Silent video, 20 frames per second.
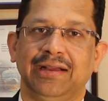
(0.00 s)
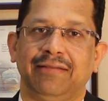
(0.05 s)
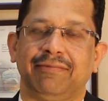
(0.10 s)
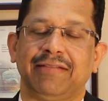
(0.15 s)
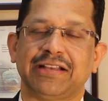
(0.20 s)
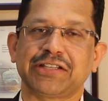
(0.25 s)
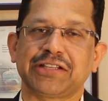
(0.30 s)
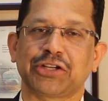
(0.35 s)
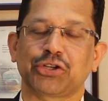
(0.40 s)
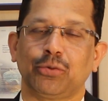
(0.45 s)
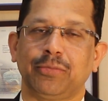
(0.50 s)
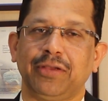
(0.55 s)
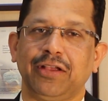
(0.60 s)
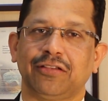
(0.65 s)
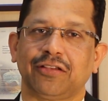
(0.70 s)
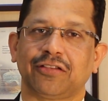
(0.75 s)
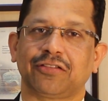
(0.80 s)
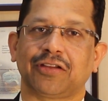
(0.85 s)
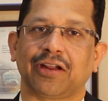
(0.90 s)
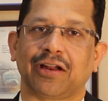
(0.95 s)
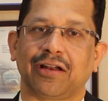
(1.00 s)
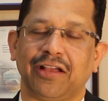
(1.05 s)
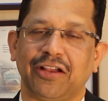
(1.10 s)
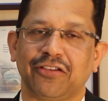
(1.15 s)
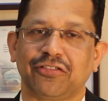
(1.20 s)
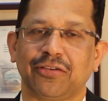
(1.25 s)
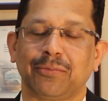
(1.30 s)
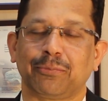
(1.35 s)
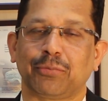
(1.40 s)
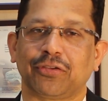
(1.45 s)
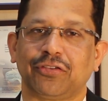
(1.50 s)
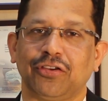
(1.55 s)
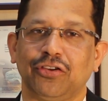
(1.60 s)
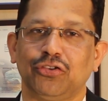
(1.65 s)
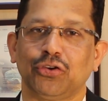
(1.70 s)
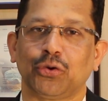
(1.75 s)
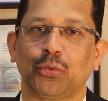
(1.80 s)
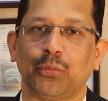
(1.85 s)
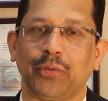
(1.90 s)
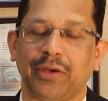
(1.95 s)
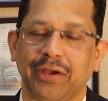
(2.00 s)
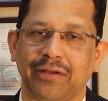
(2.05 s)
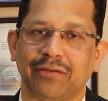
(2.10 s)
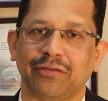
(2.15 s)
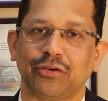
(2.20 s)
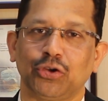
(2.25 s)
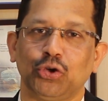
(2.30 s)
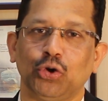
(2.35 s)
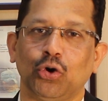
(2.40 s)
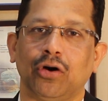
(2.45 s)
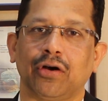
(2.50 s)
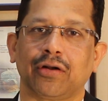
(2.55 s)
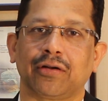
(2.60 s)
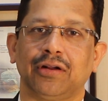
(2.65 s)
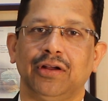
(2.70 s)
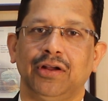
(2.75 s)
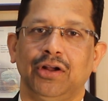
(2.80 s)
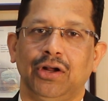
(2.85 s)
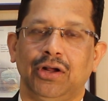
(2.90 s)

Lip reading: Vasectomy is a sterilization procedure where your